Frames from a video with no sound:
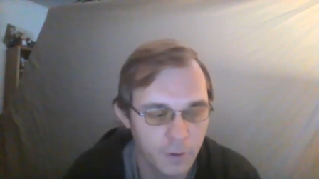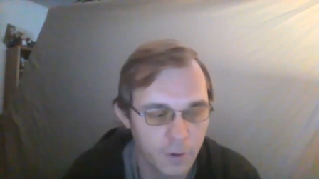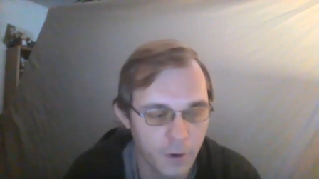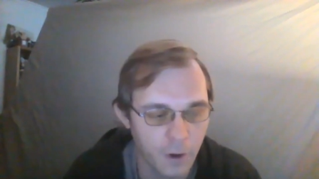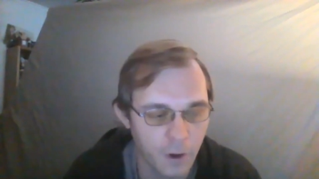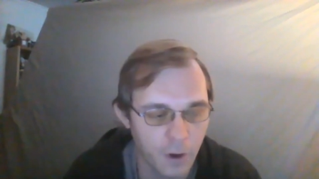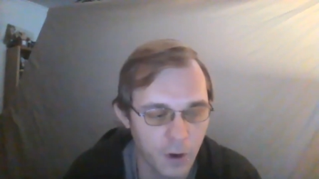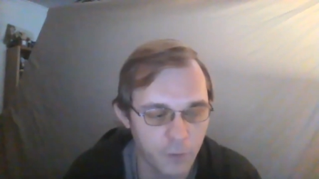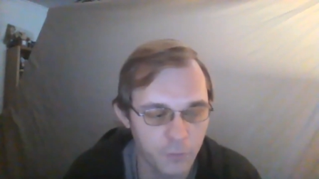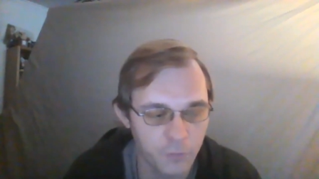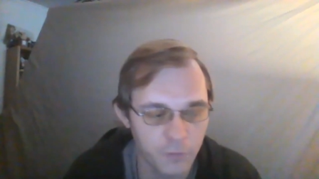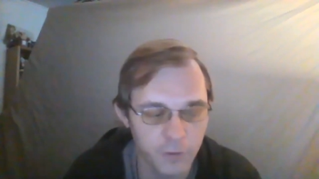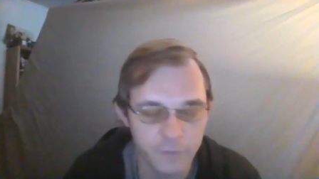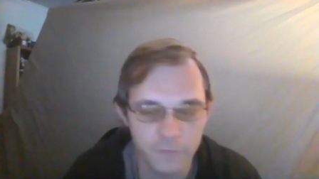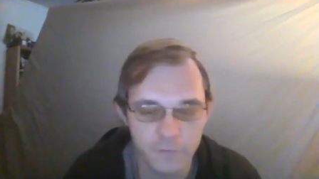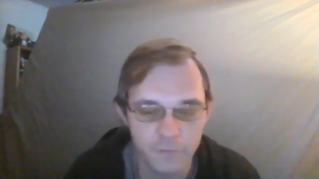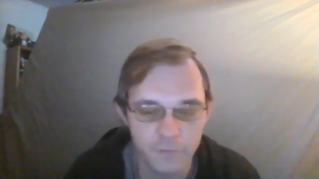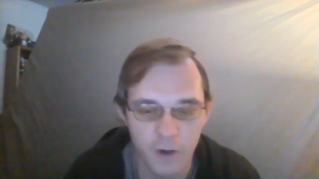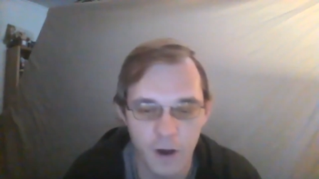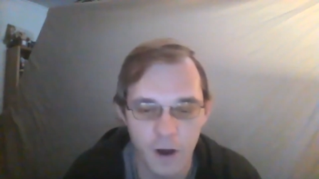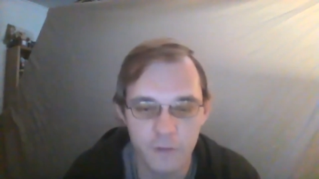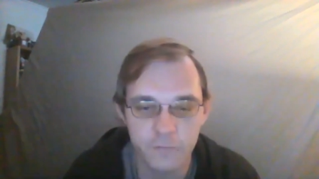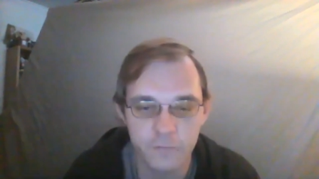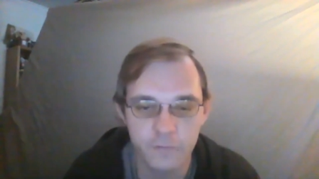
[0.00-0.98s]
There's
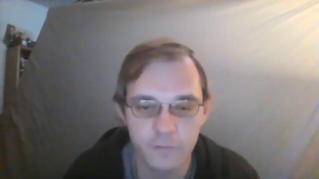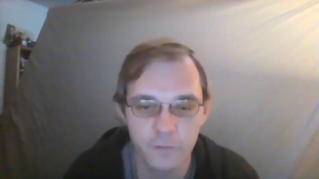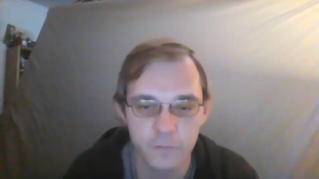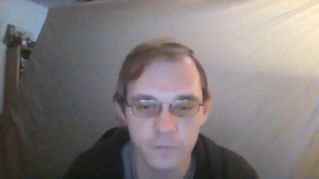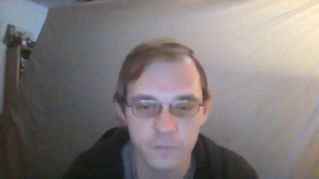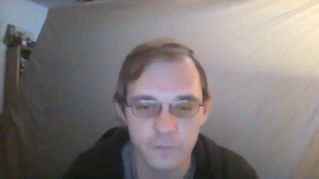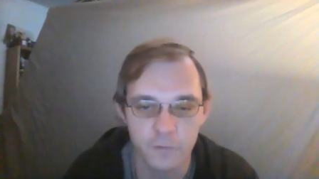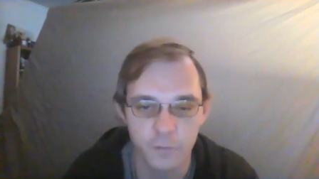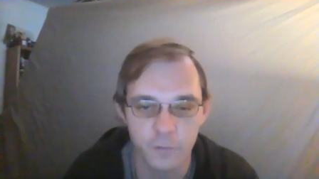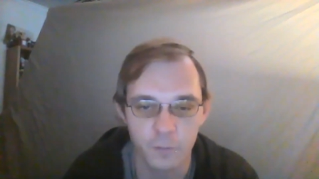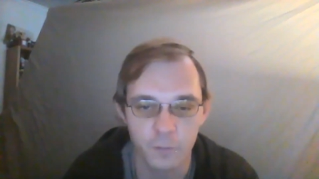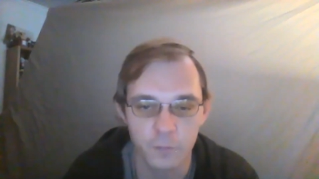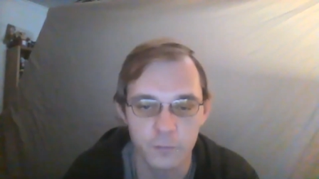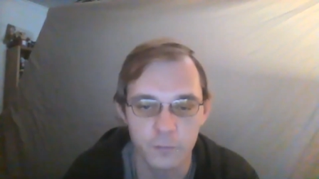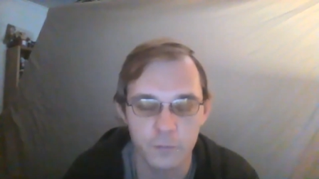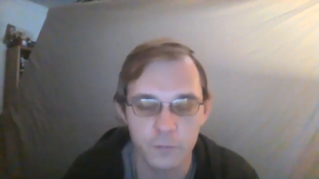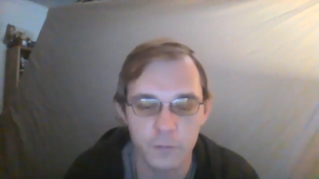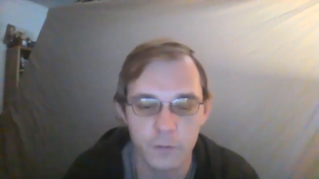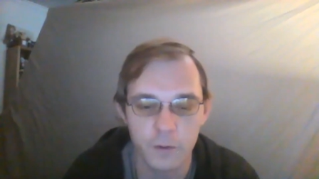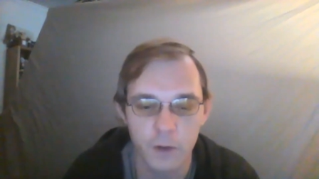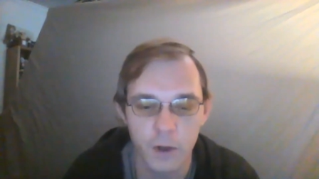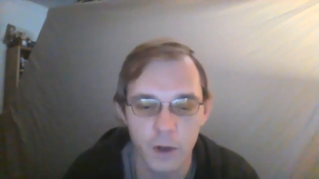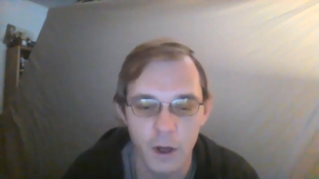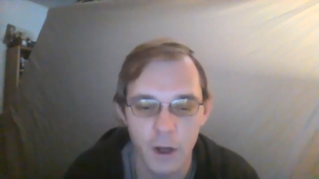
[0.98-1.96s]
also some
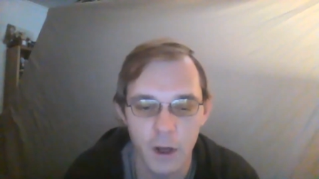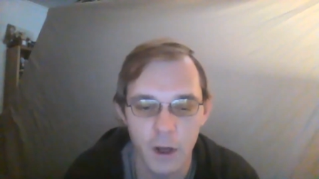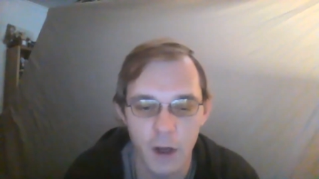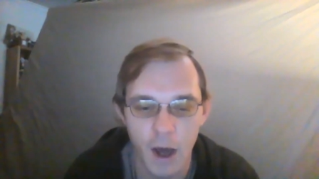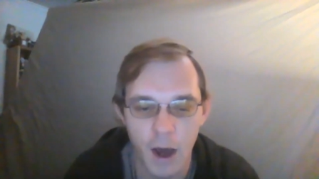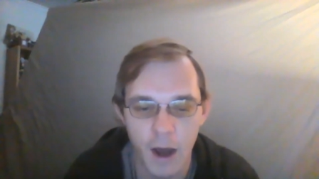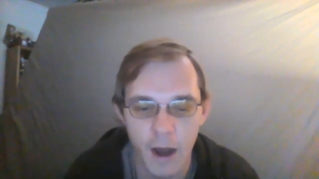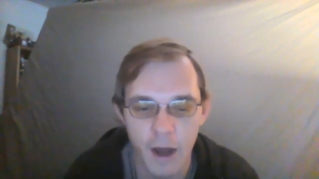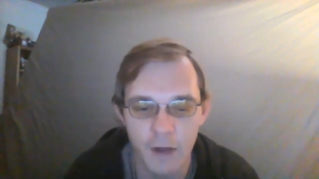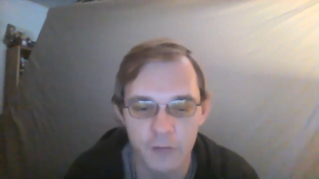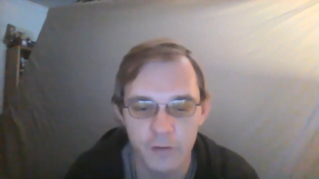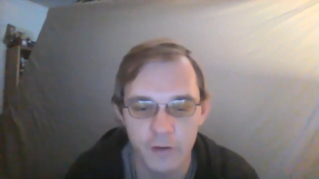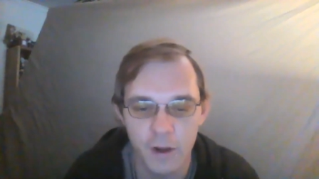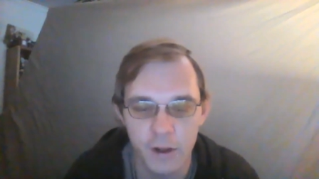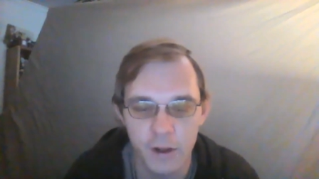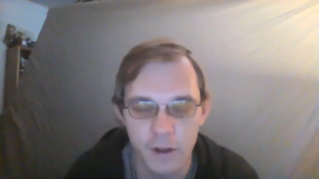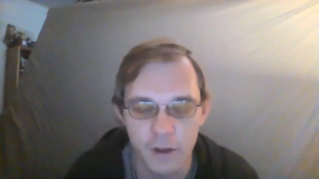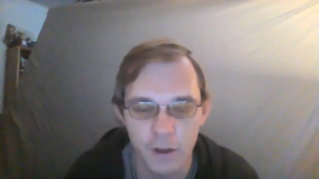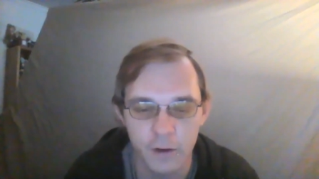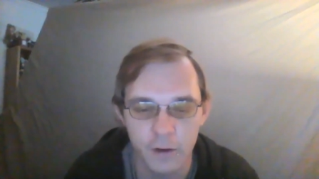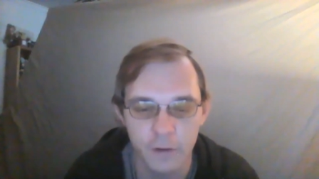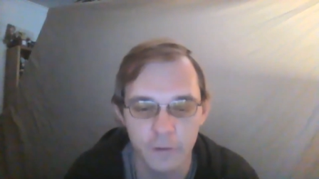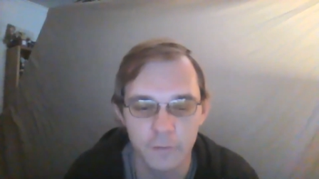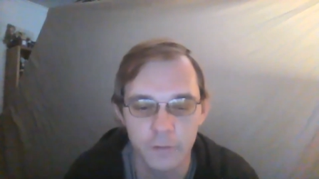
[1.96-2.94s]

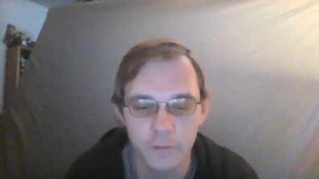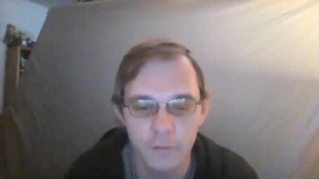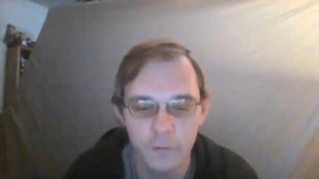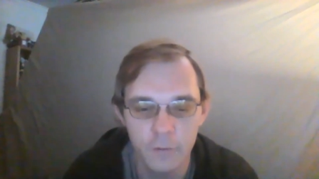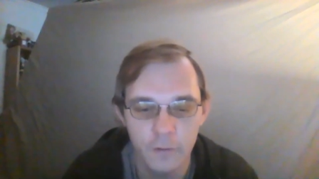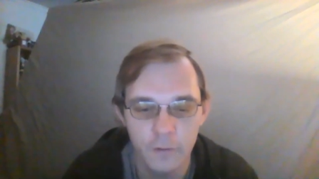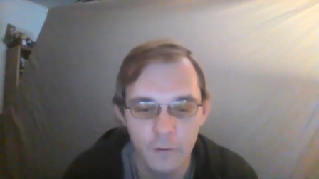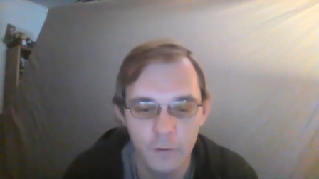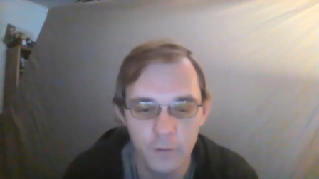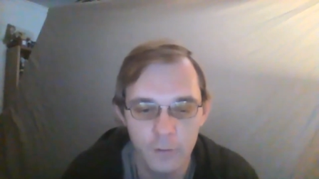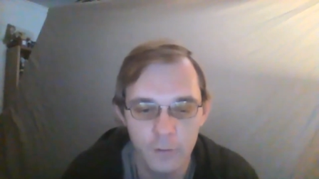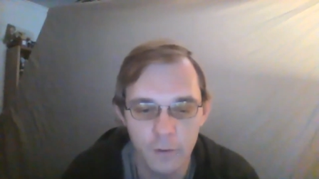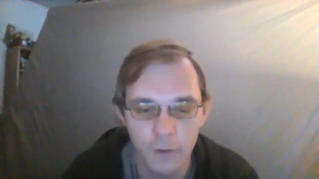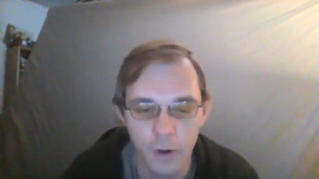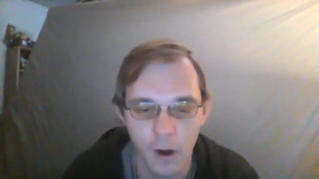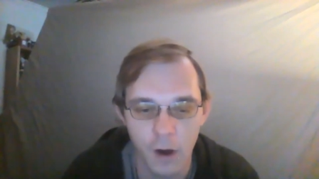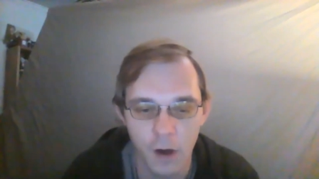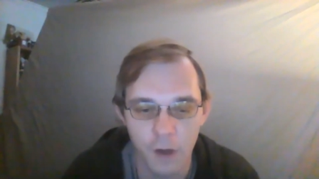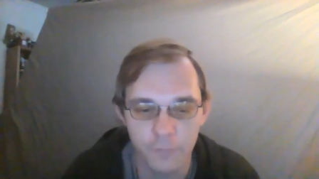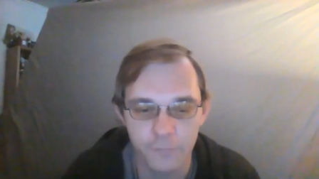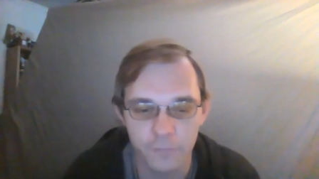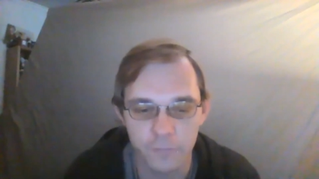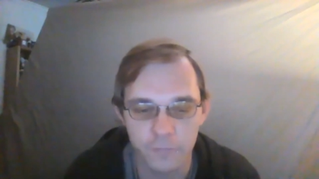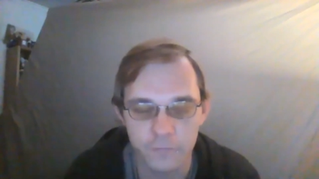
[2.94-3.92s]
high-ranking
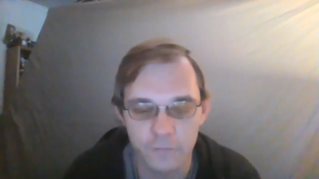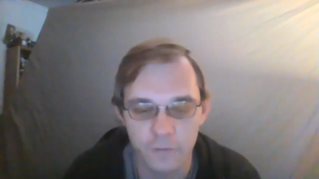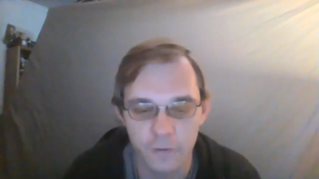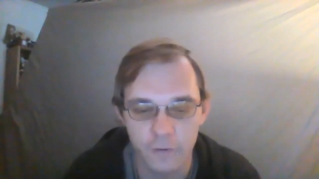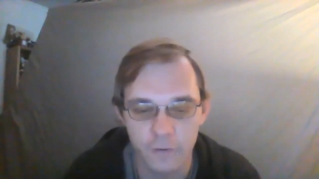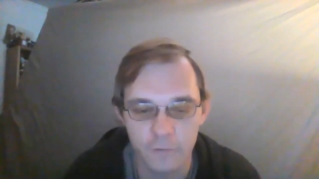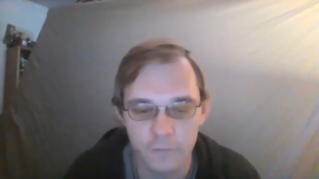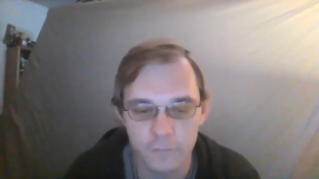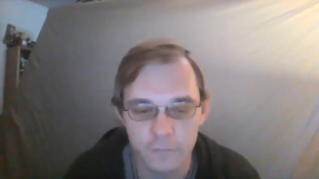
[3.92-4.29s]
officers